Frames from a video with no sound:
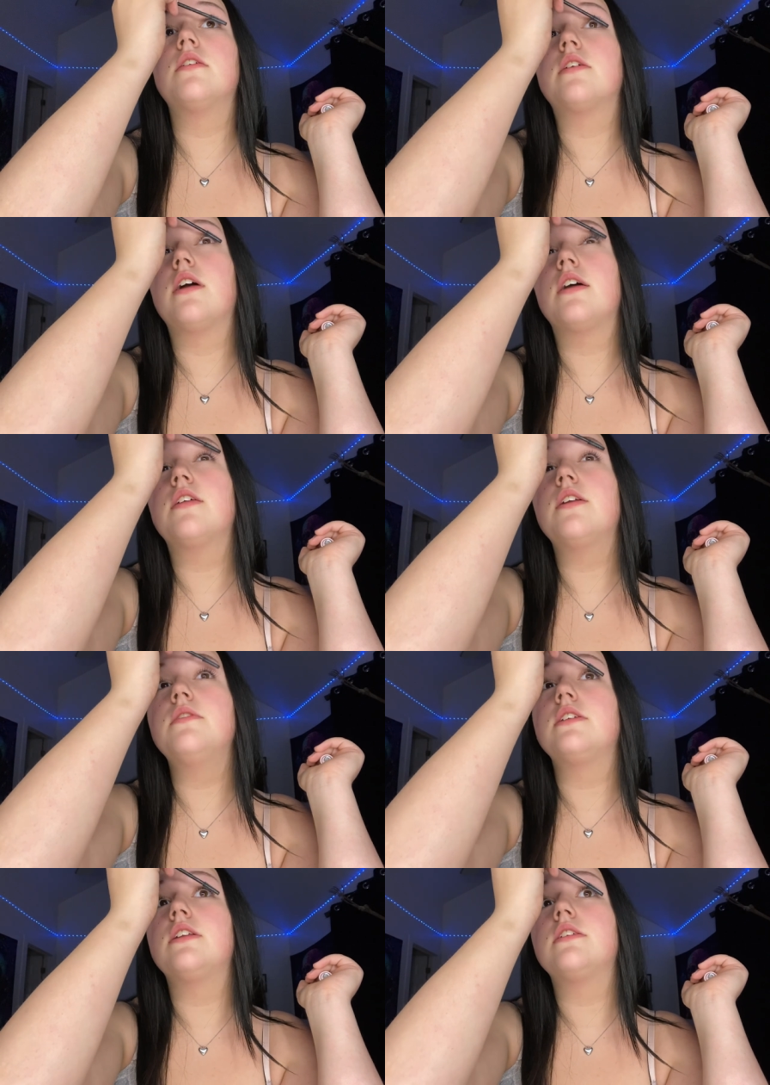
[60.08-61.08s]
okay, I thought it
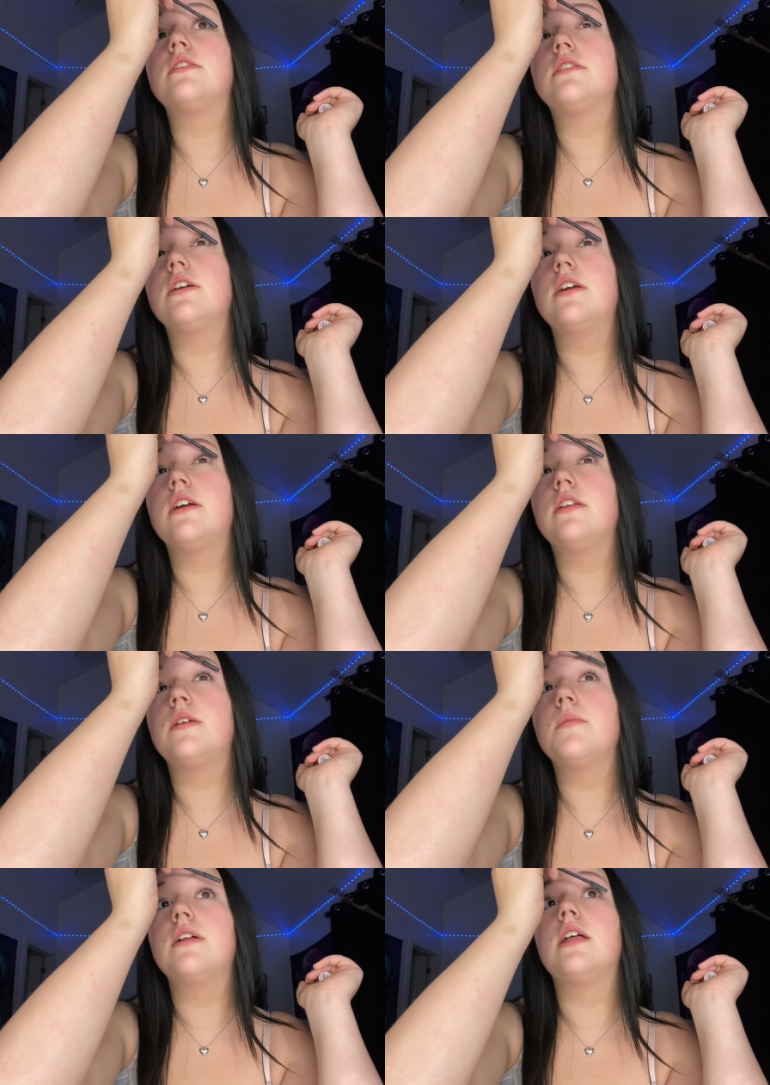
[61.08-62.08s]
was unnecessary and
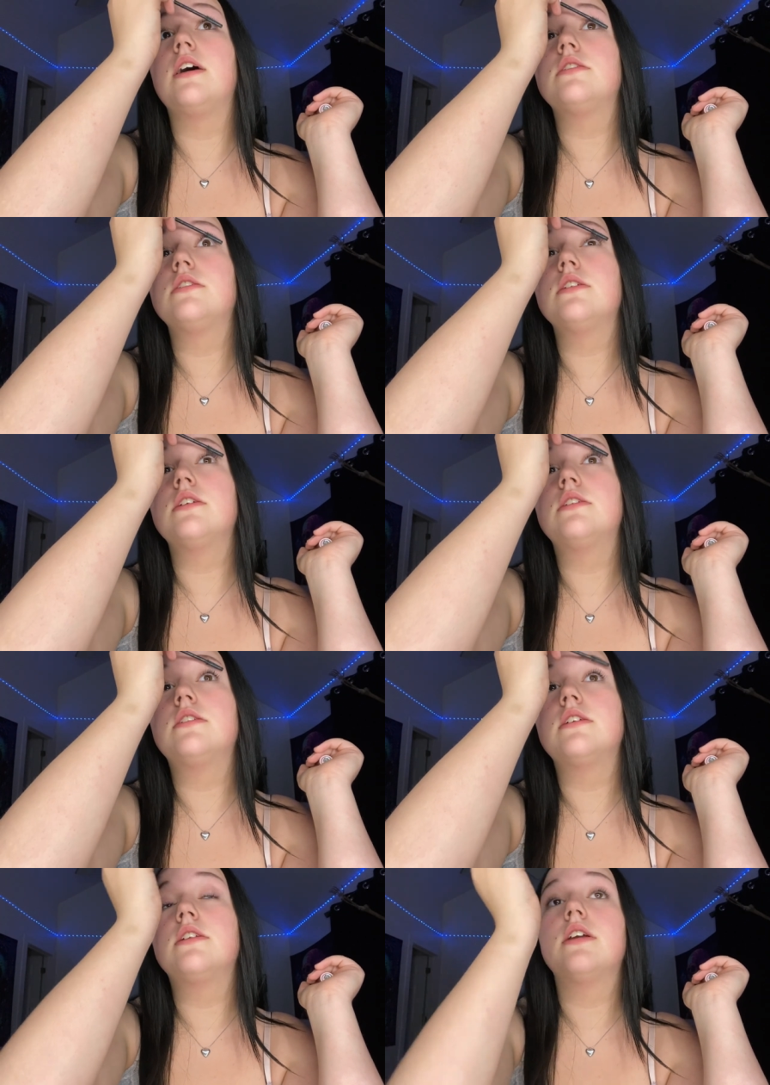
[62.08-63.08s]
then my lashes like
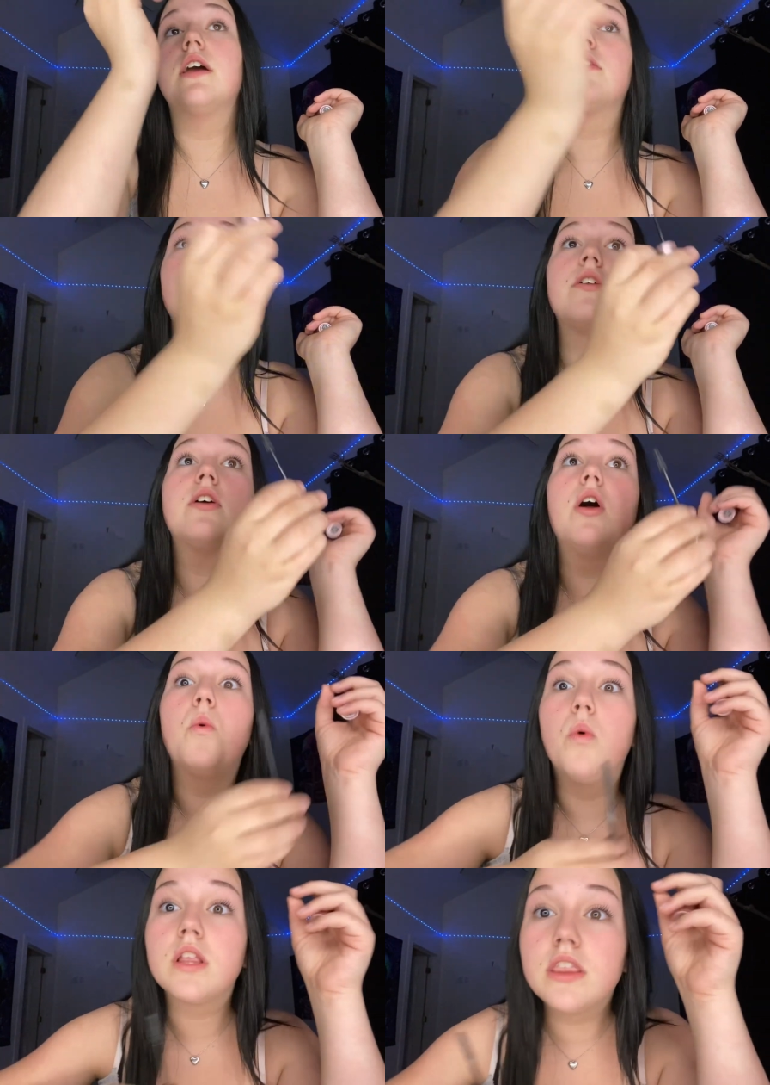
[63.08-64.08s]
stick together all the
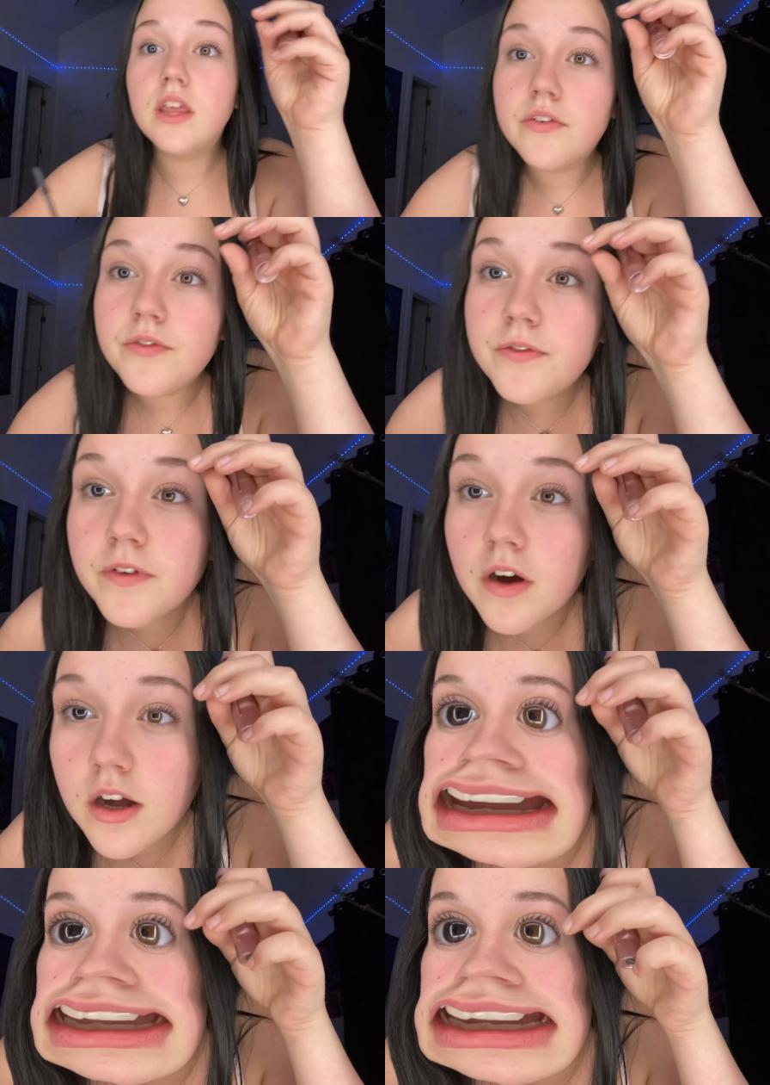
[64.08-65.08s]
what the
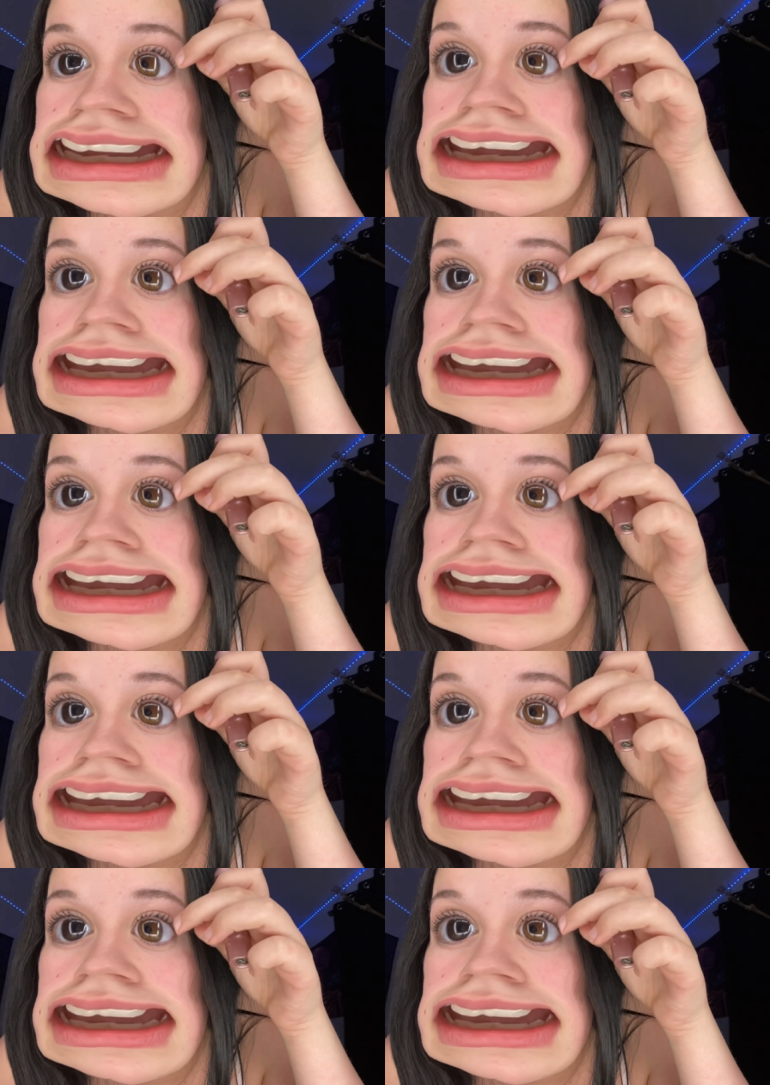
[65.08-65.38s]
fuck?